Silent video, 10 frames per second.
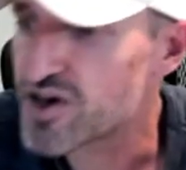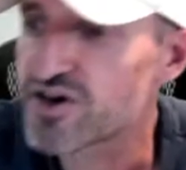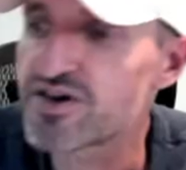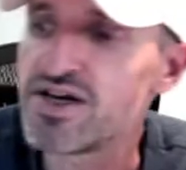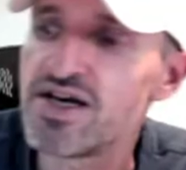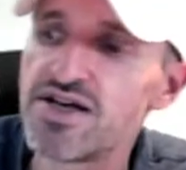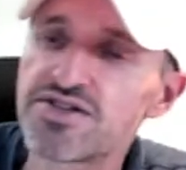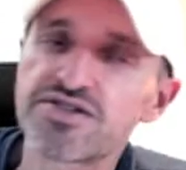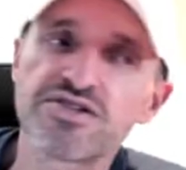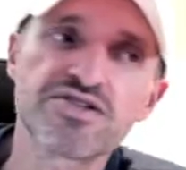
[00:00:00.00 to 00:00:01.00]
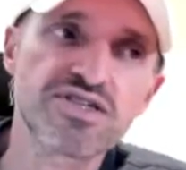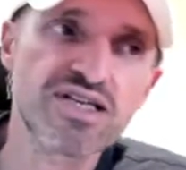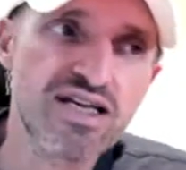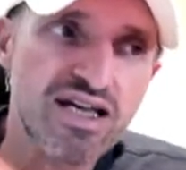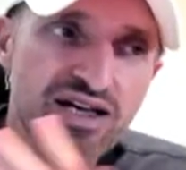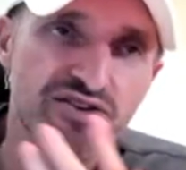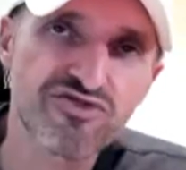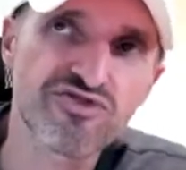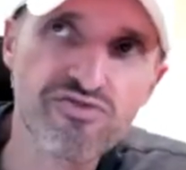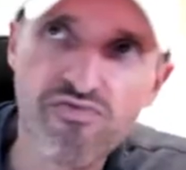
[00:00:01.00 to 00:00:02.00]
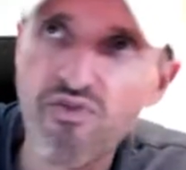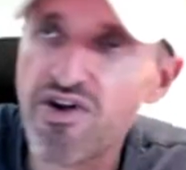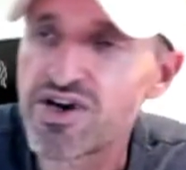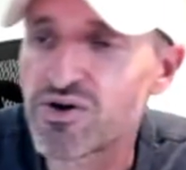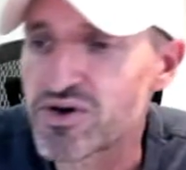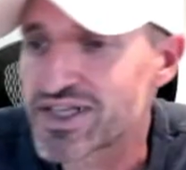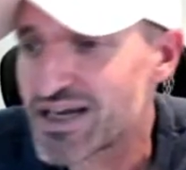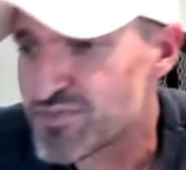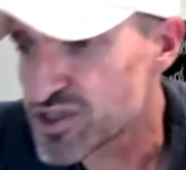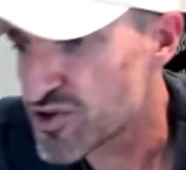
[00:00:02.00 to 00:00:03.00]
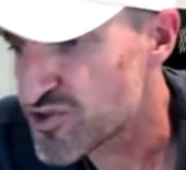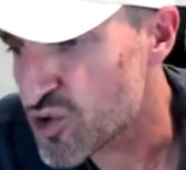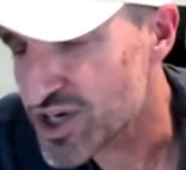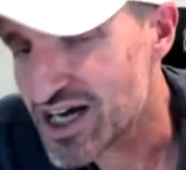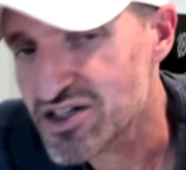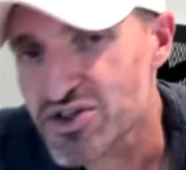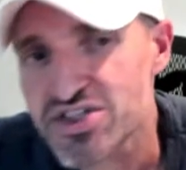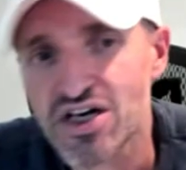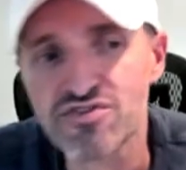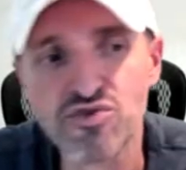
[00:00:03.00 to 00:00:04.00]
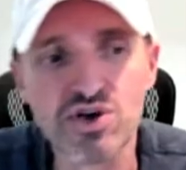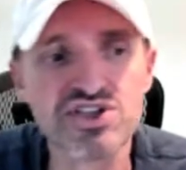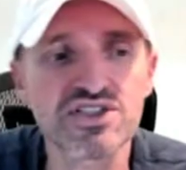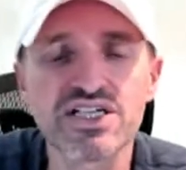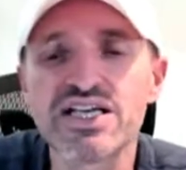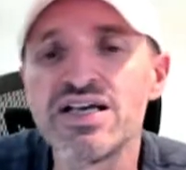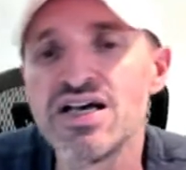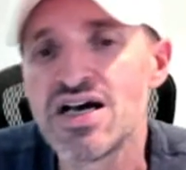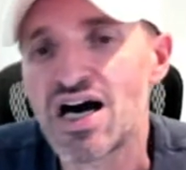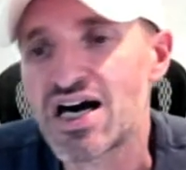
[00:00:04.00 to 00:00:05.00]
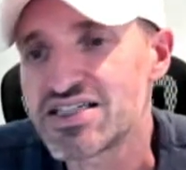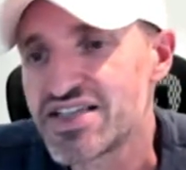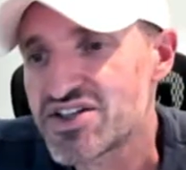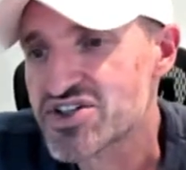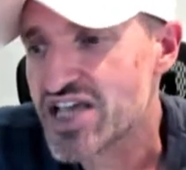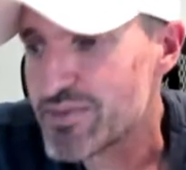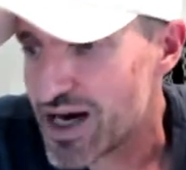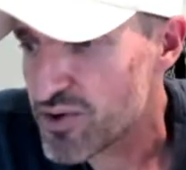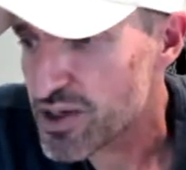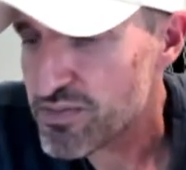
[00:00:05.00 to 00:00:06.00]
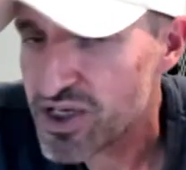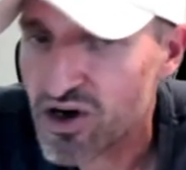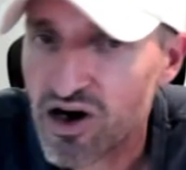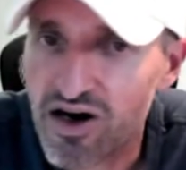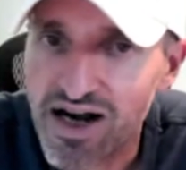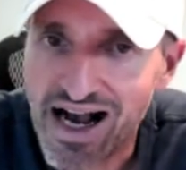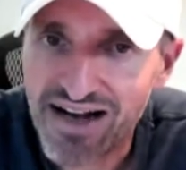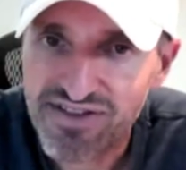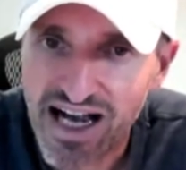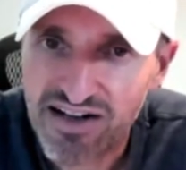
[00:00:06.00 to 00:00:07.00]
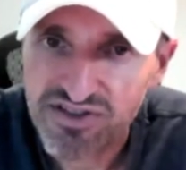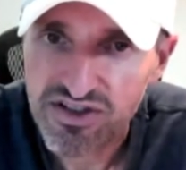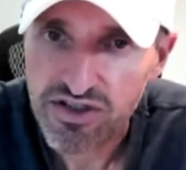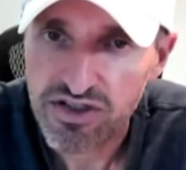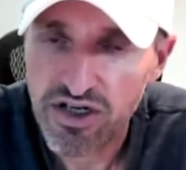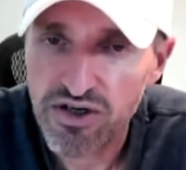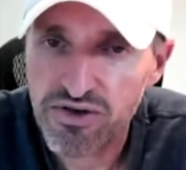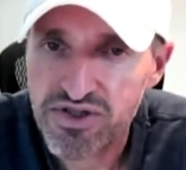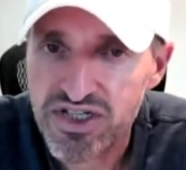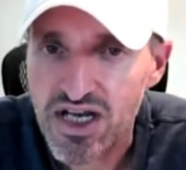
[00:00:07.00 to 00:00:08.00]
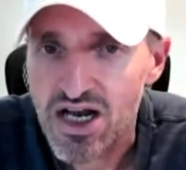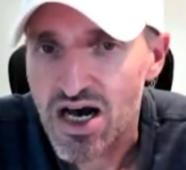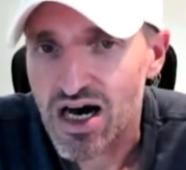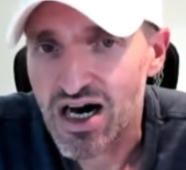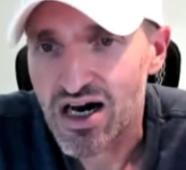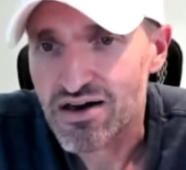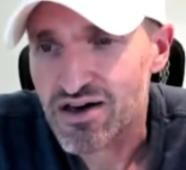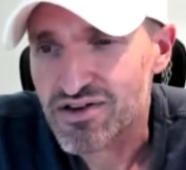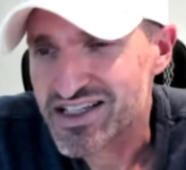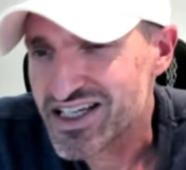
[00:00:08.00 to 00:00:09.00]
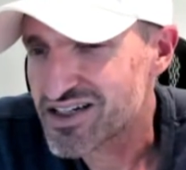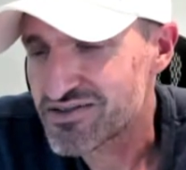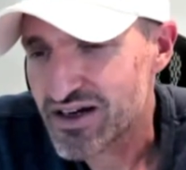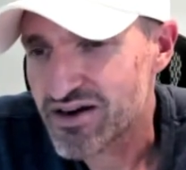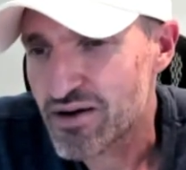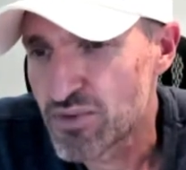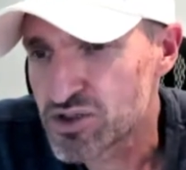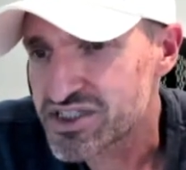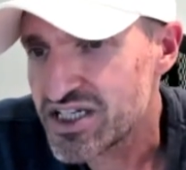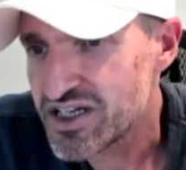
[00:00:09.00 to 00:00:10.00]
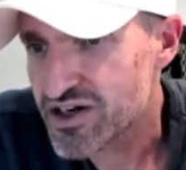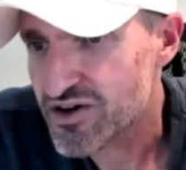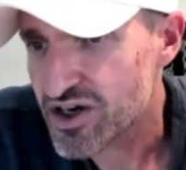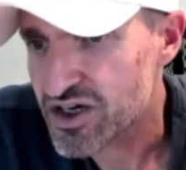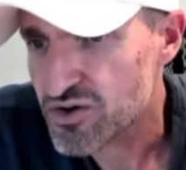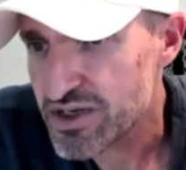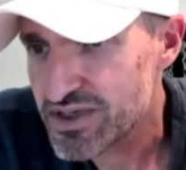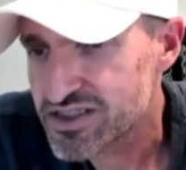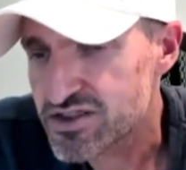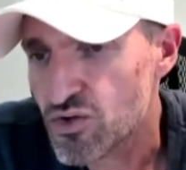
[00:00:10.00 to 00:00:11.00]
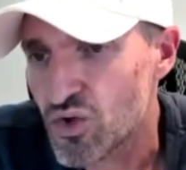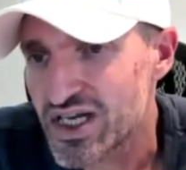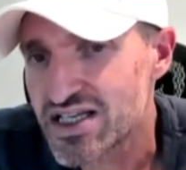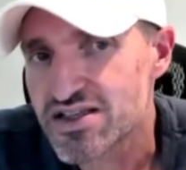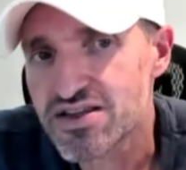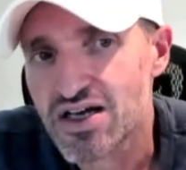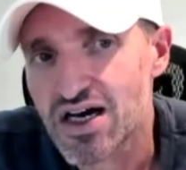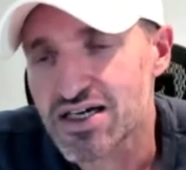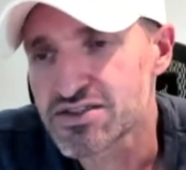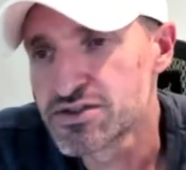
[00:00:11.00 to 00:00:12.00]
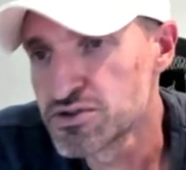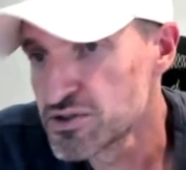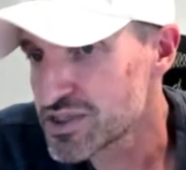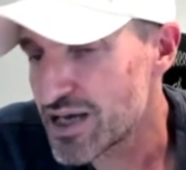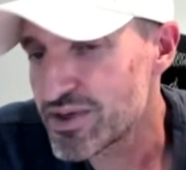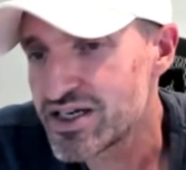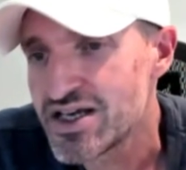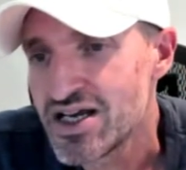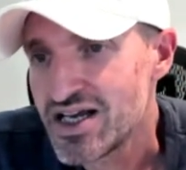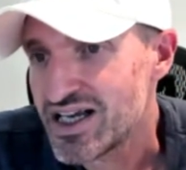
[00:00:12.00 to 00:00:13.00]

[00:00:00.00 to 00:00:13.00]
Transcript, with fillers: runner just to see if you know it would get below four dollars. Unfortunately, uh, they just came out with a PR af- after the close. Uh, I think a, a, multi-year agreement with uh, Lululemon.